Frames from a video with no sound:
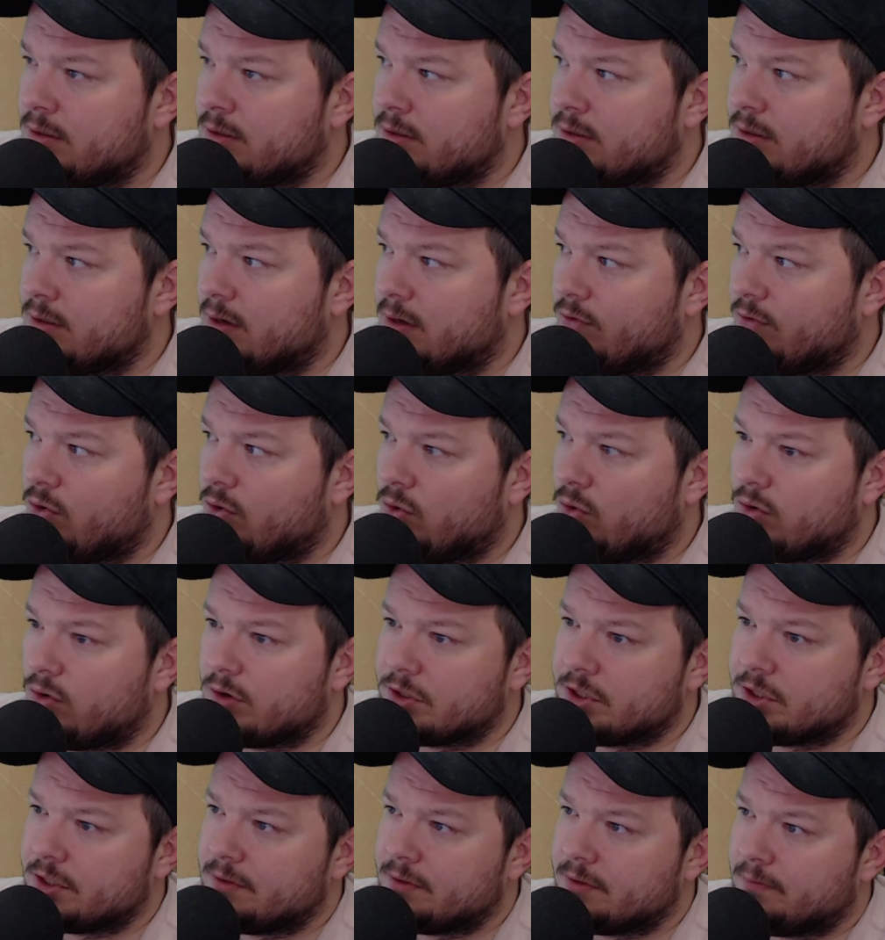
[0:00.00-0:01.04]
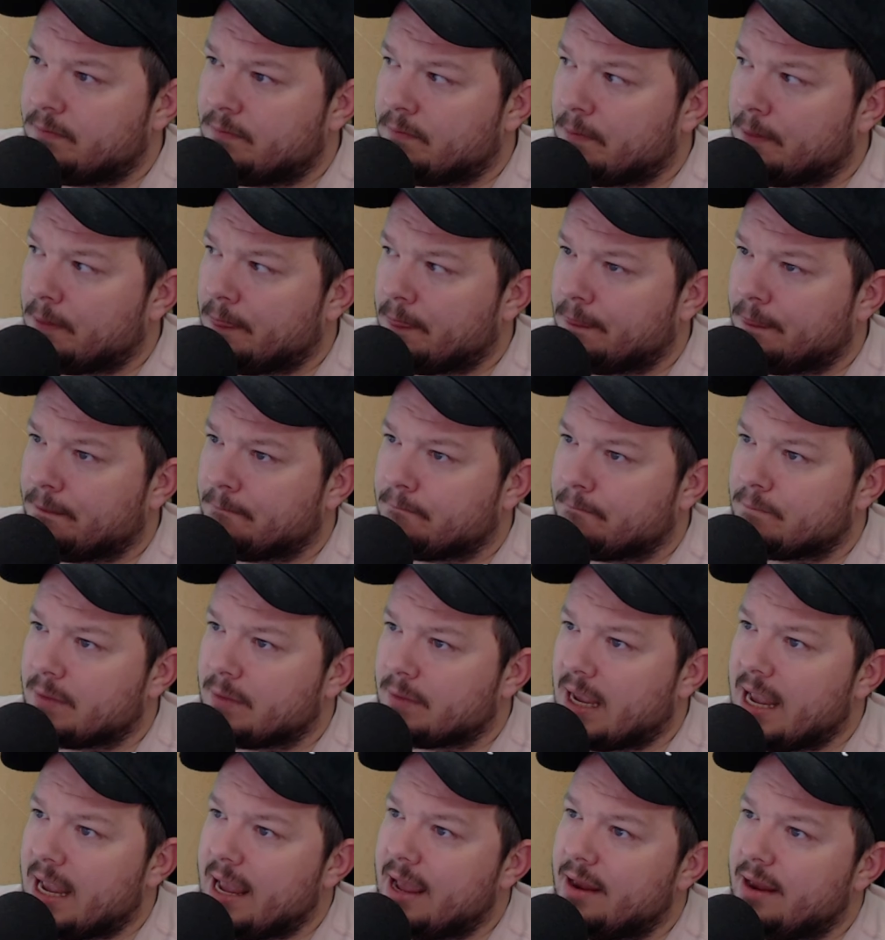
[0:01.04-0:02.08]
of course.
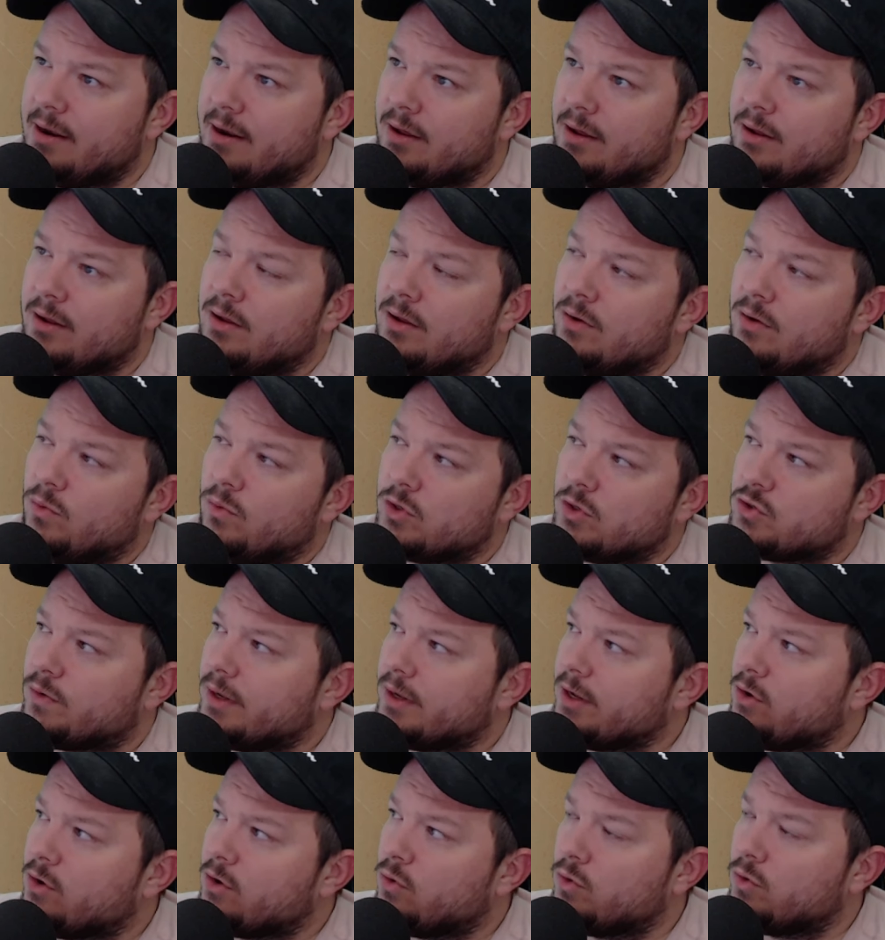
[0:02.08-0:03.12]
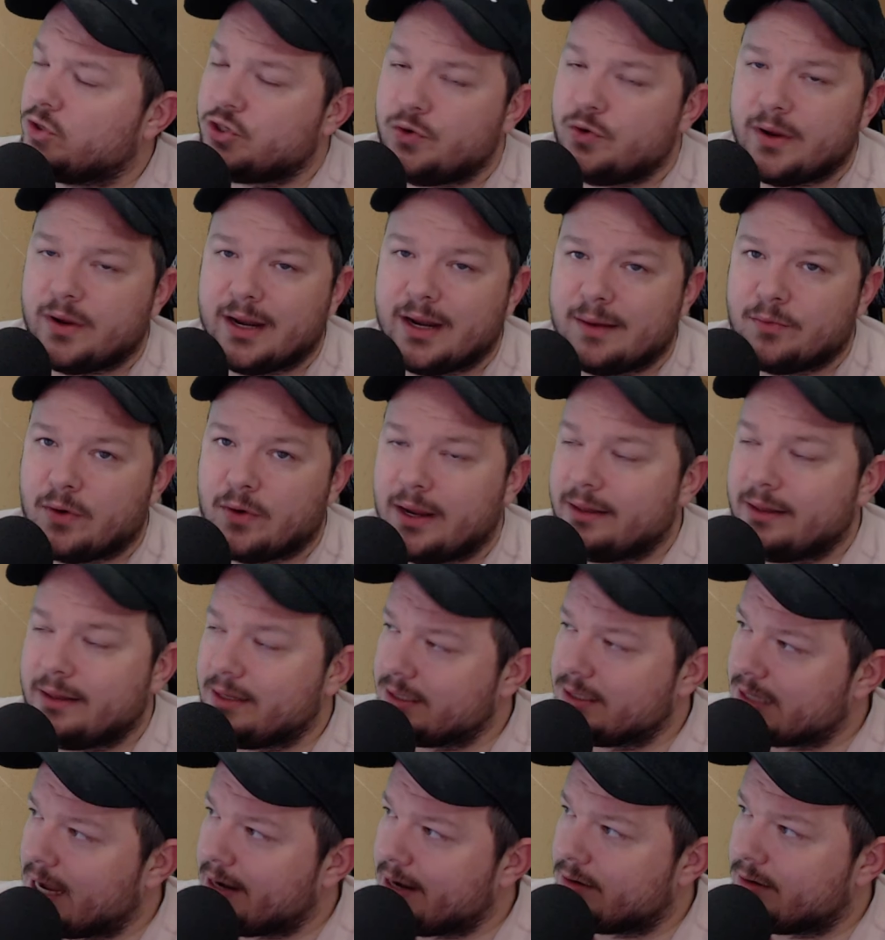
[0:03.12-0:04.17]
And what's really cool is you can upgrade
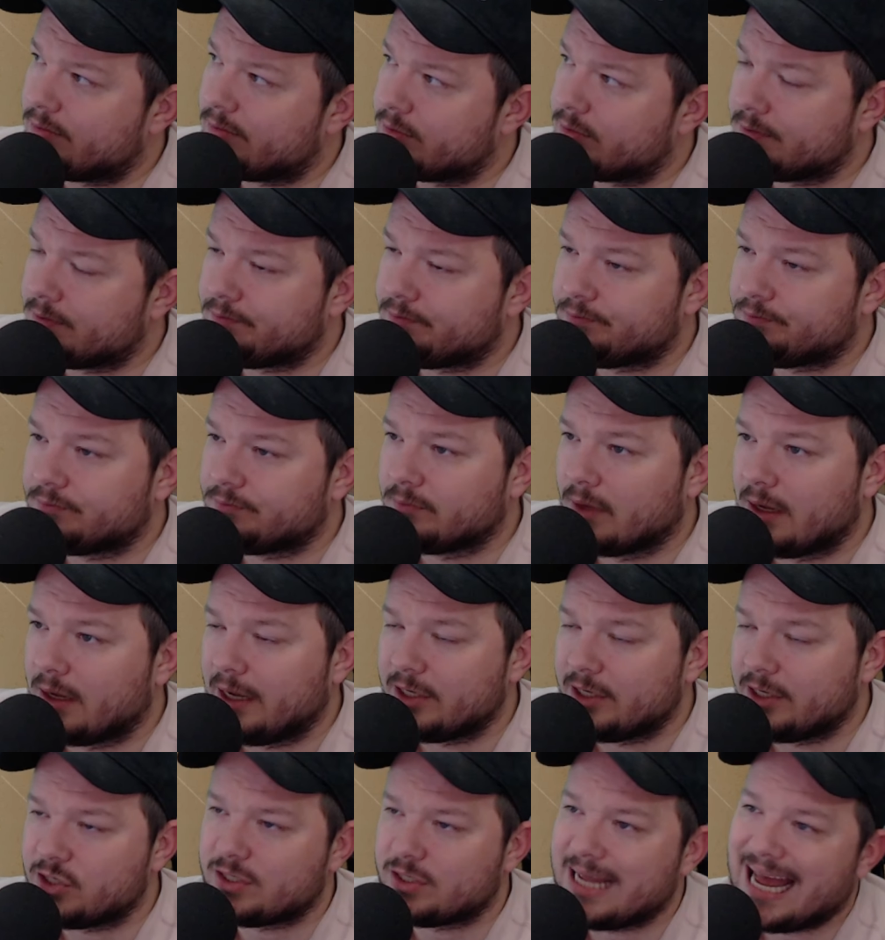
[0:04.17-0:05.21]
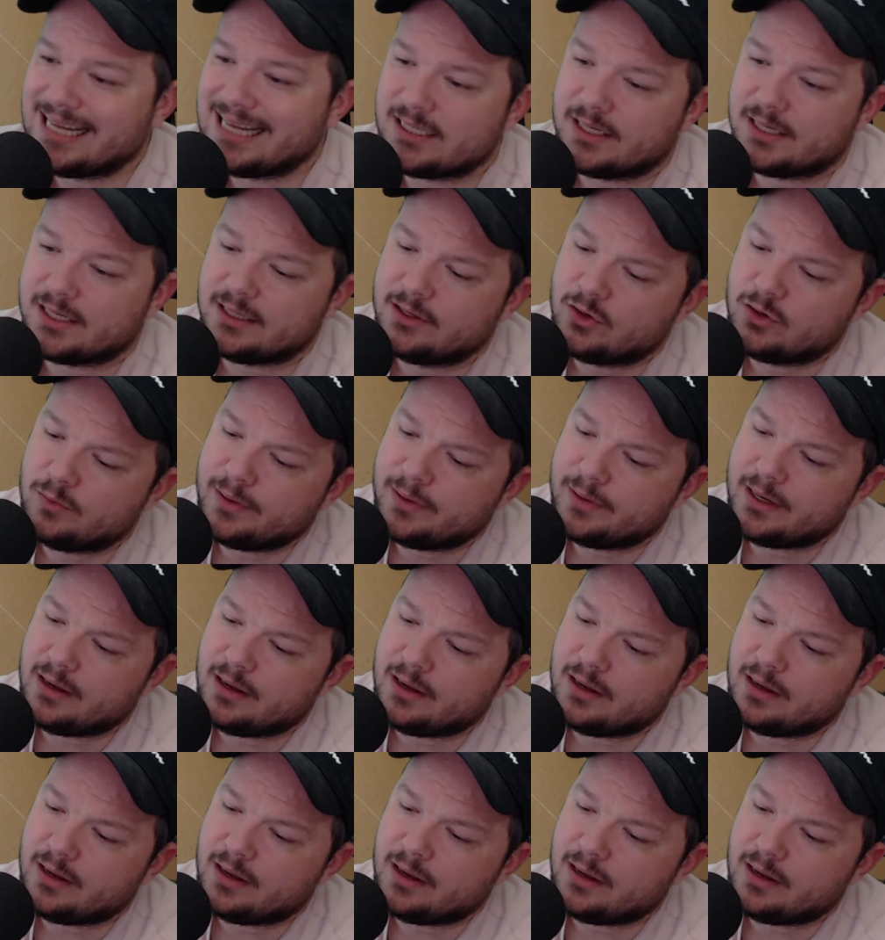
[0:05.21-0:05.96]
these items. It just adds another